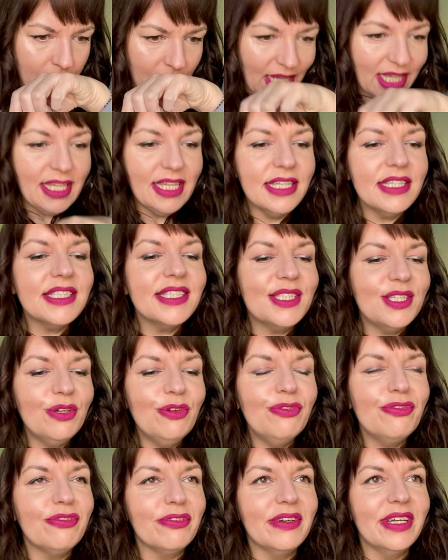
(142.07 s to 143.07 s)
it is
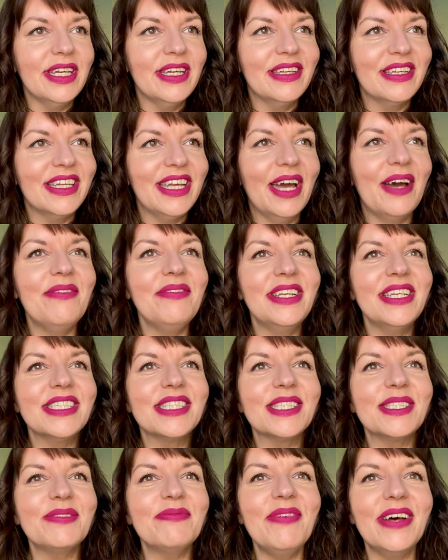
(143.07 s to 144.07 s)
silvery. I mean,
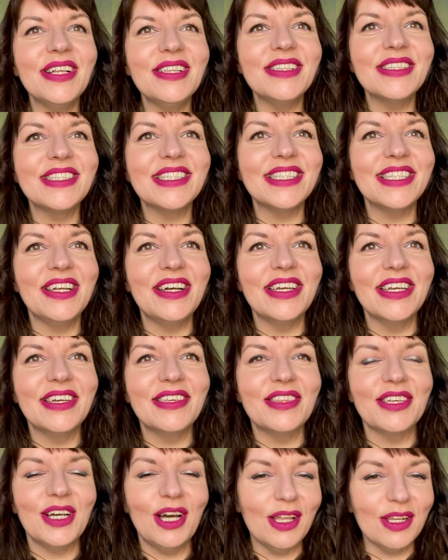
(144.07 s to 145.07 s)
it smells
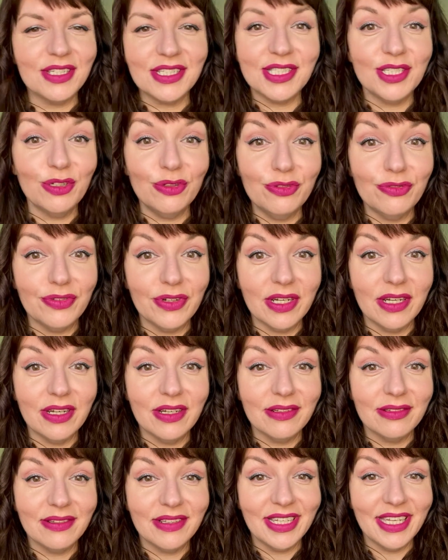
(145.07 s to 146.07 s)
like the colour
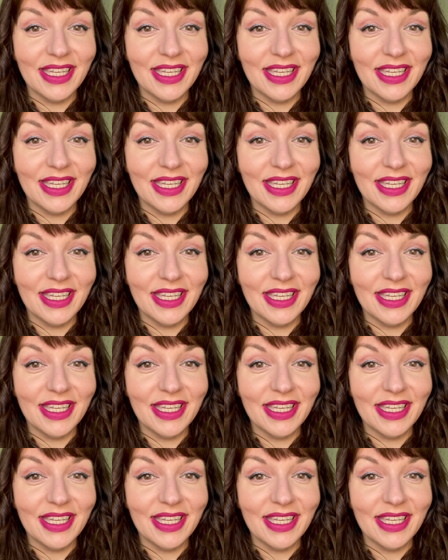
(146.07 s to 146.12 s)
silver.